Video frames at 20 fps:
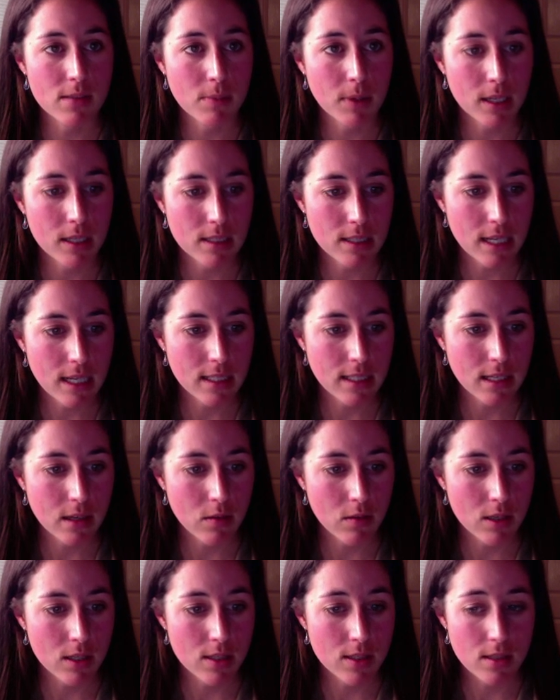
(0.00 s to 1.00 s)
because that's how
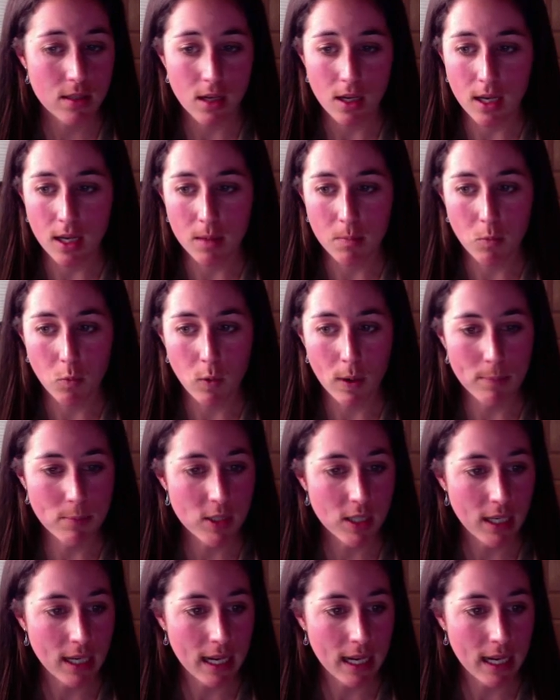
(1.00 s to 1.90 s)
this website